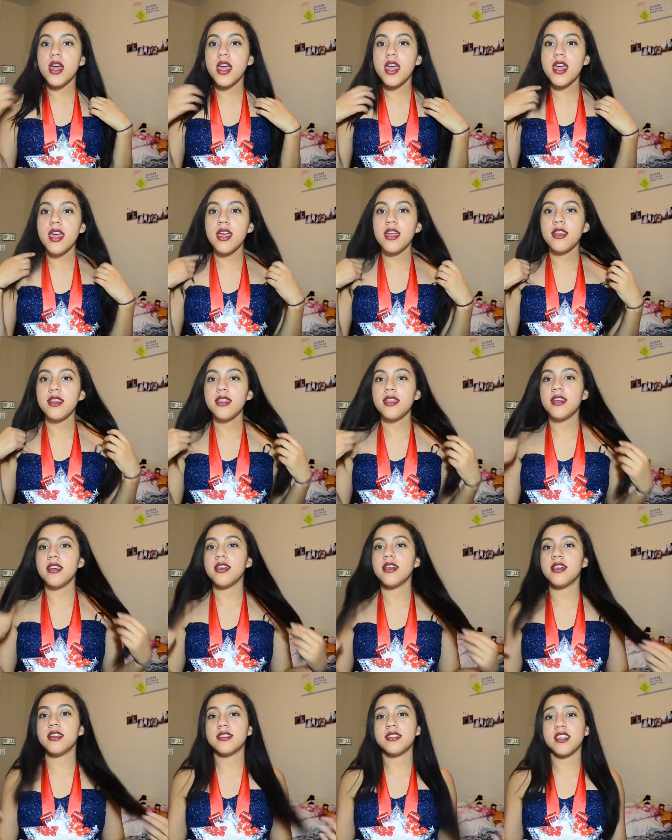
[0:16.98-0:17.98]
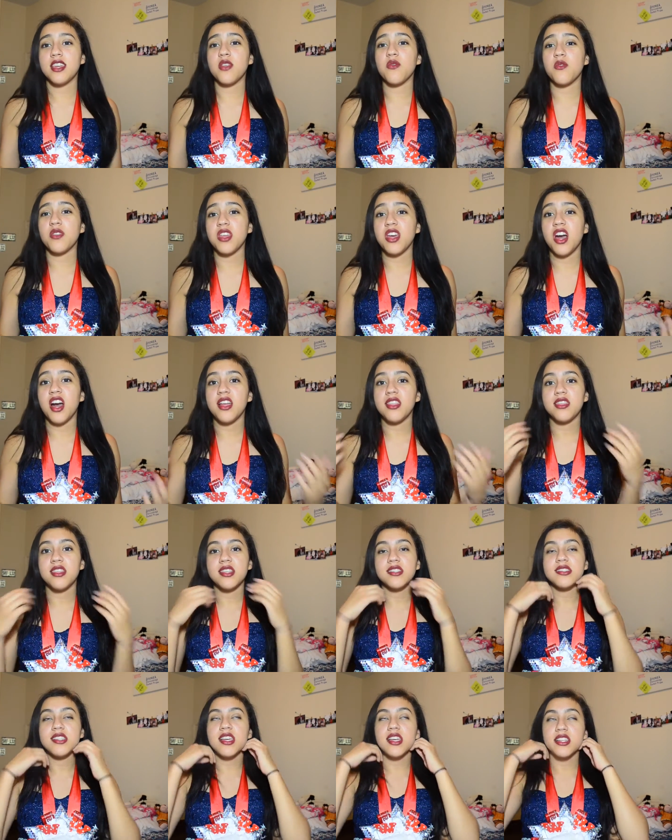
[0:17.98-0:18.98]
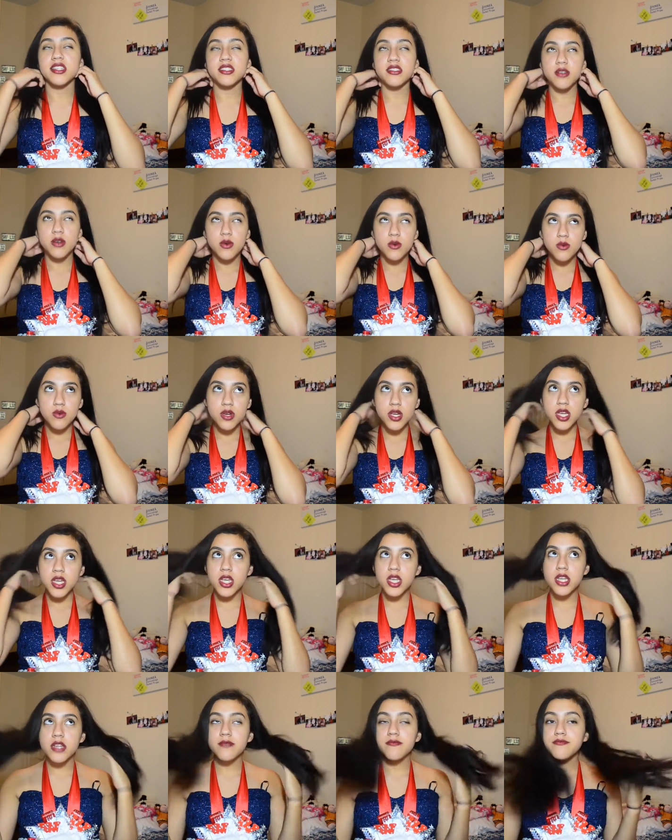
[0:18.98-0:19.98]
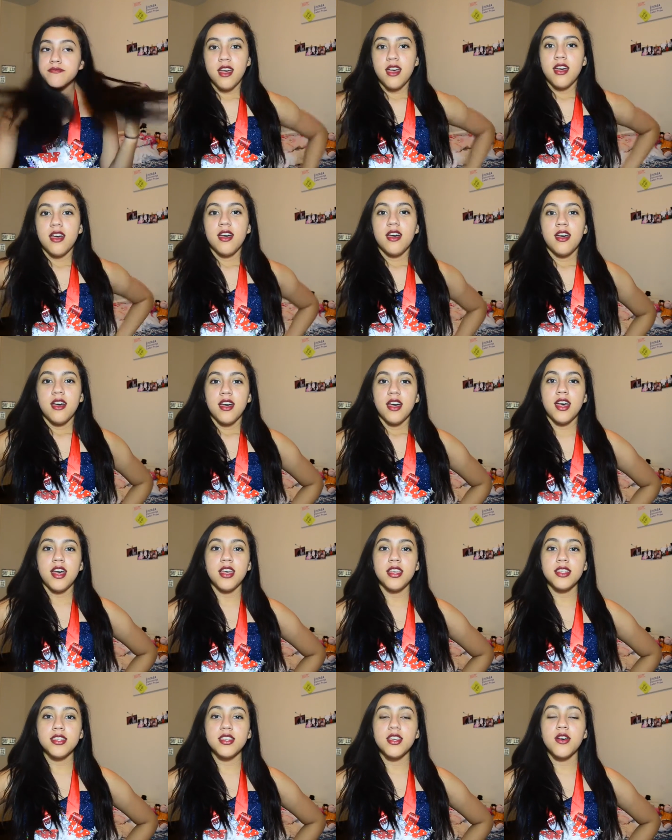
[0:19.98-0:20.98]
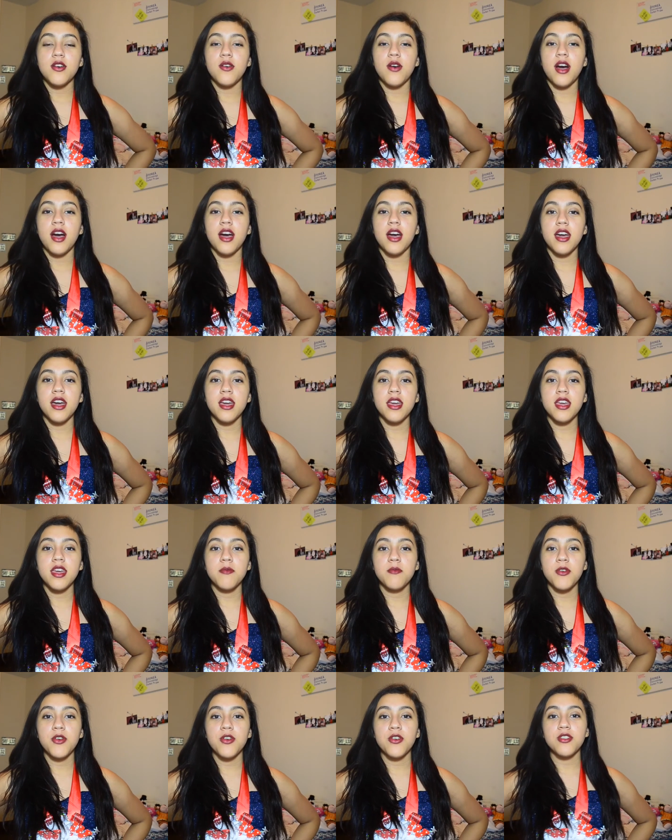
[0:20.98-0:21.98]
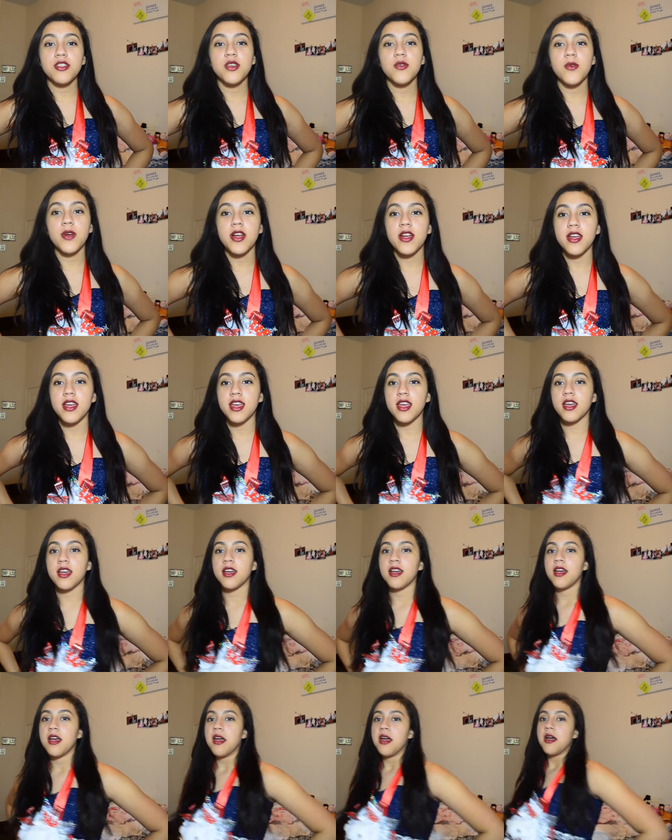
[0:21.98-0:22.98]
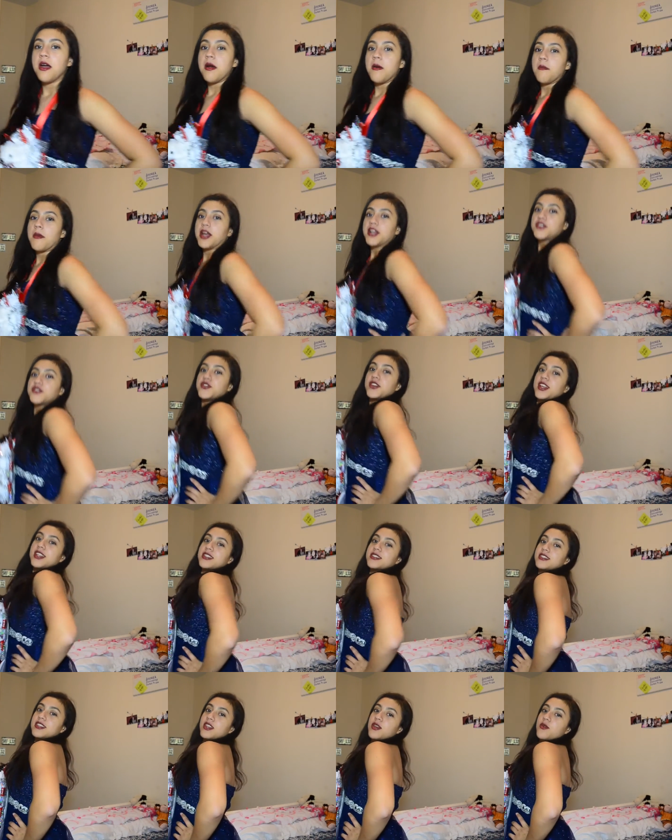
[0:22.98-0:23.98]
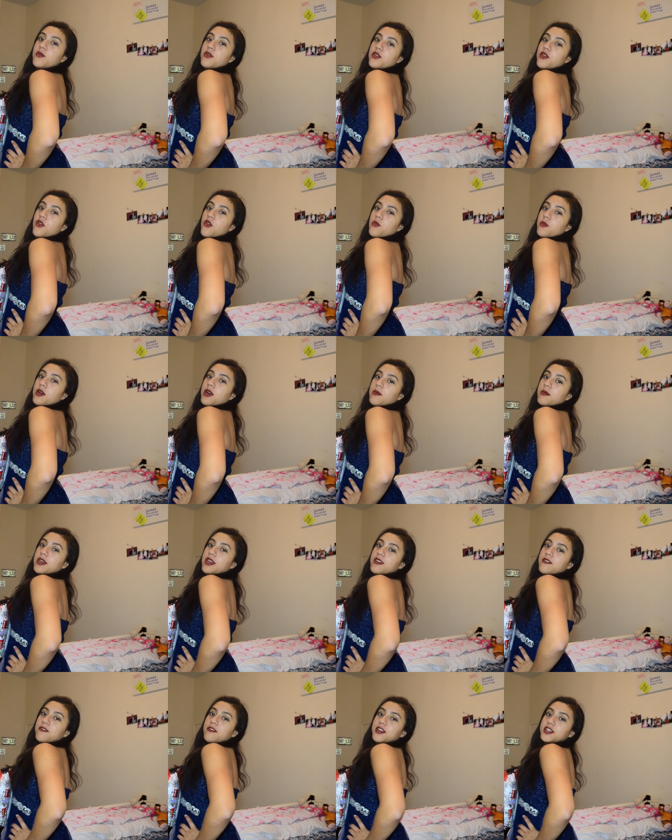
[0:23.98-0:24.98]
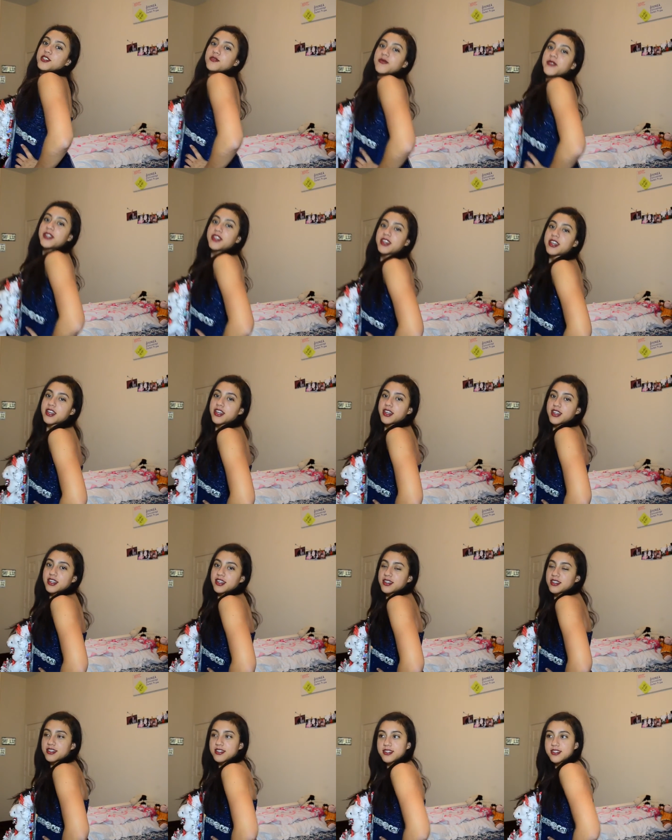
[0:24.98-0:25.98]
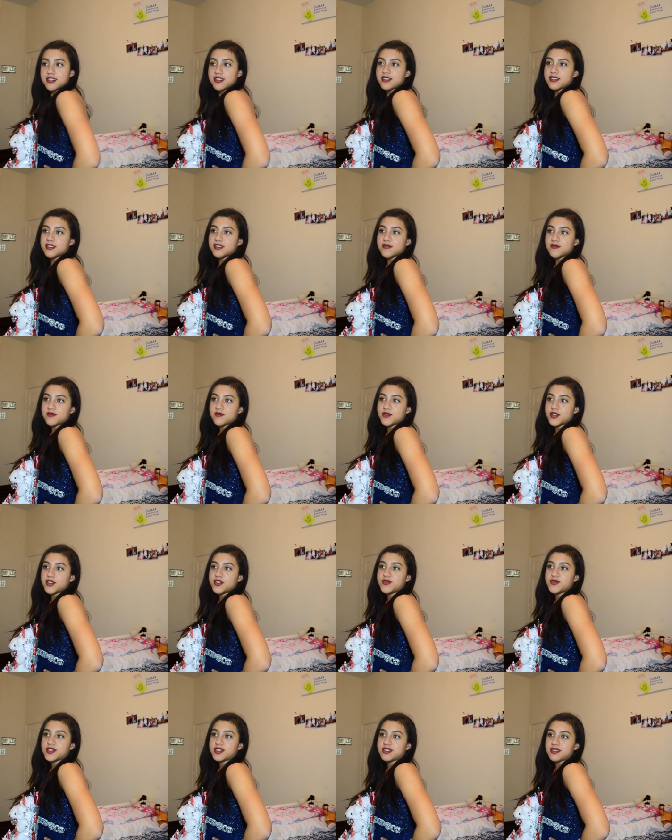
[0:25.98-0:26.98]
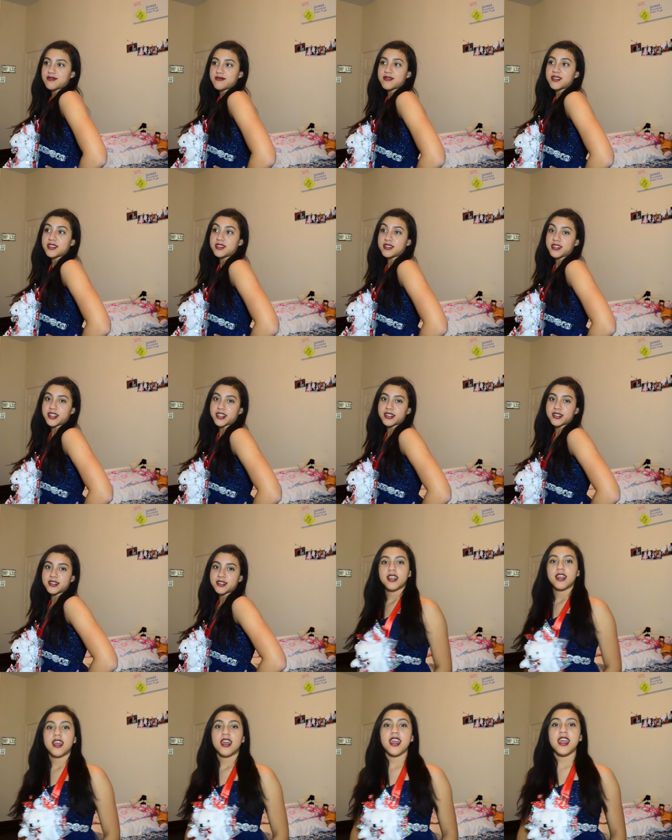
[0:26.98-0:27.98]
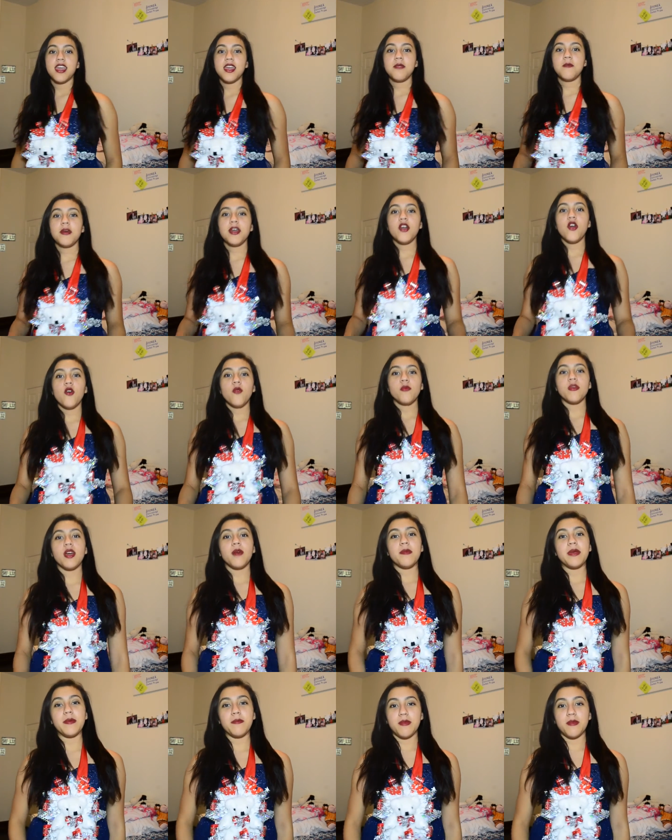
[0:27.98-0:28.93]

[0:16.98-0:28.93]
and it's getting really hot in this light. So I am currently wearing my dress that I wore to homecoming freshman year, which was this year, and my homecoming